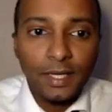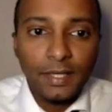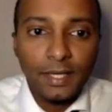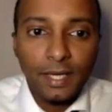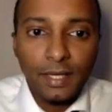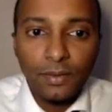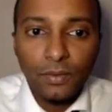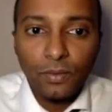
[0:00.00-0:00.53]

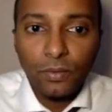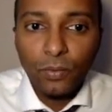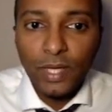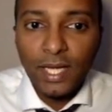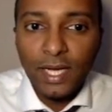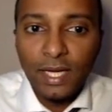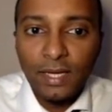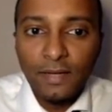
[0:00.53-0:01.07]
Now
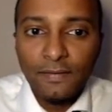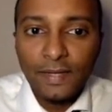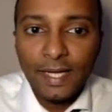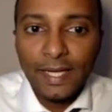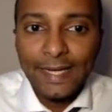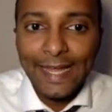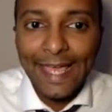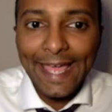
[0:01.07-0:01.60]
we have
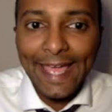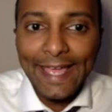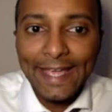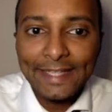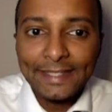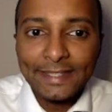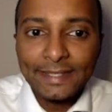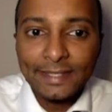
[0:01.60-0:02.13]
an
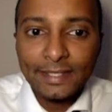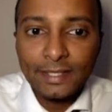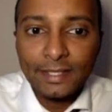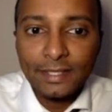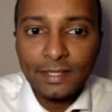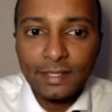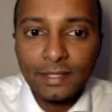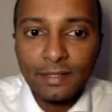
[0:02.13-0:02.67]
x
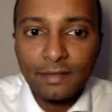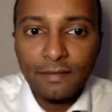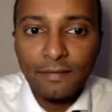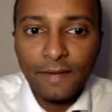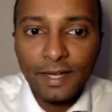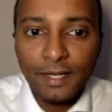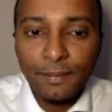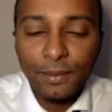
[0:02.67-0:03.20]

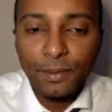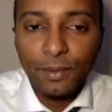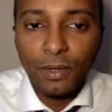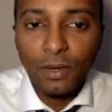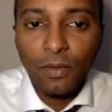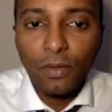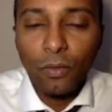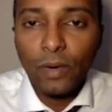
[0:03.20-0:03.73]
variable
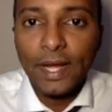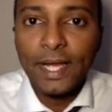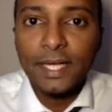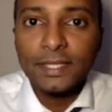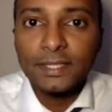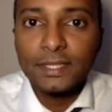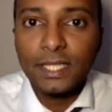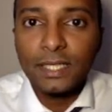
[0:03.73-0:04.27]
on the right
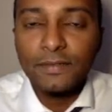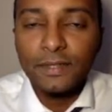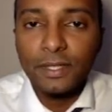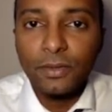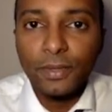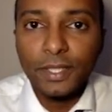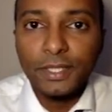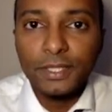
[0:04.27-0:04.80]
hand side of the
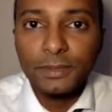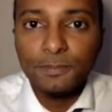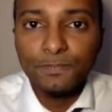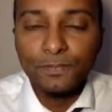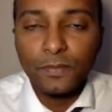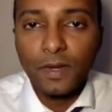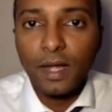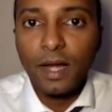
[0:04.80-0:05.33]
equation.
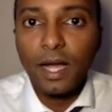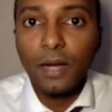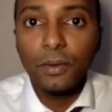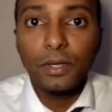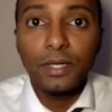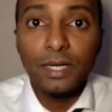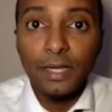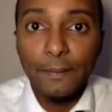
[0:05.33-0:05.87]
I
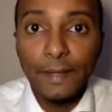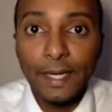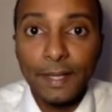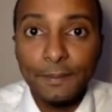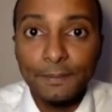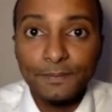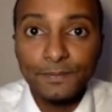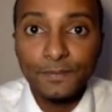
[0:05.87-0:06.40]
want to
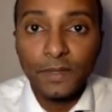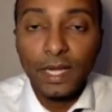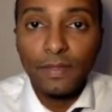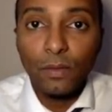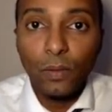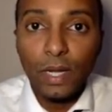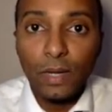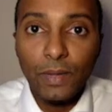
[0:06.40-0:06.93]
eliminate and
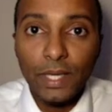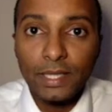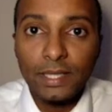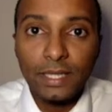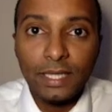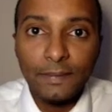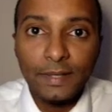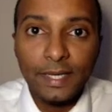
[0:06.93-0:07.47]
the way we can
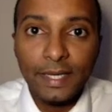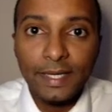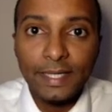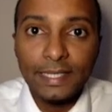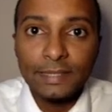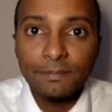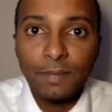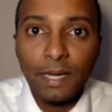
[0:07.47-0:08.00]
eliminate
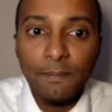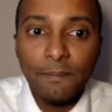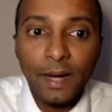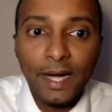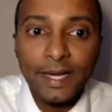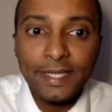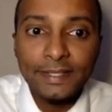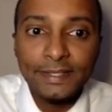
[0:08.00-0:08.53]
is by
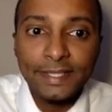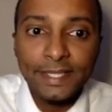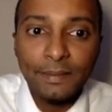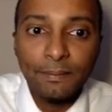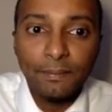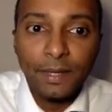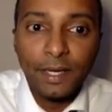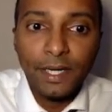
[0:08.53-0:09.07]
minusing
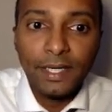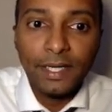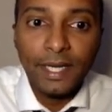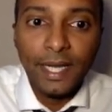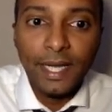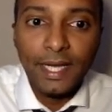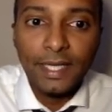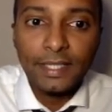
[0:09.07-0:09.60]
it by
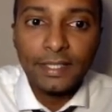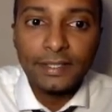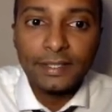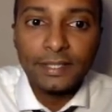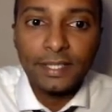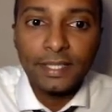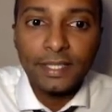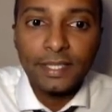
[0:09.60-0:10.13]
x.
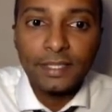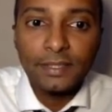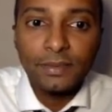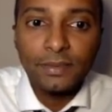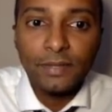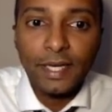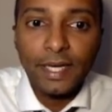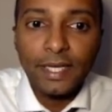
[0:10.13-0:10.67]

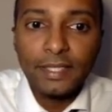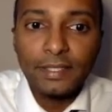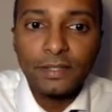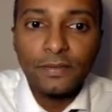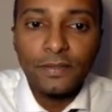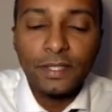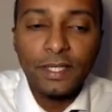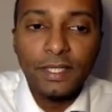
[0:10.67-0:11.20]
So x
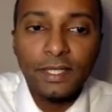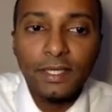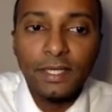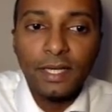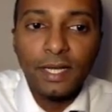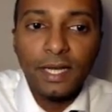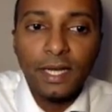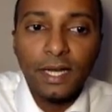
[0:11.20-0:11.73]
over here
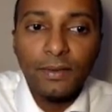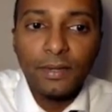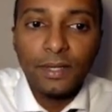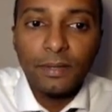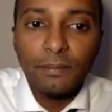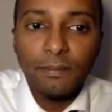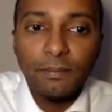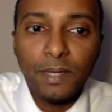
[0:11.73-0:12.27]
and we
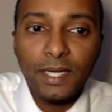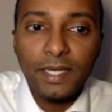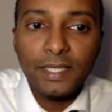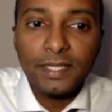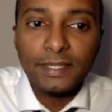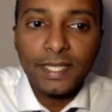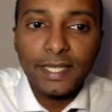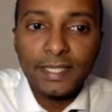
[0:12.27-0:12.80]
going to
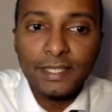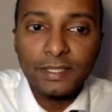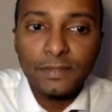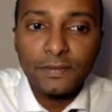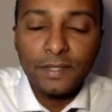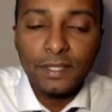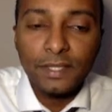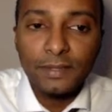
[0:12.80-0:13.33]
minus x
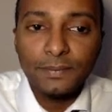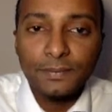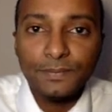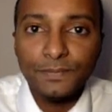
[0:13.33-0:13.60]
over here.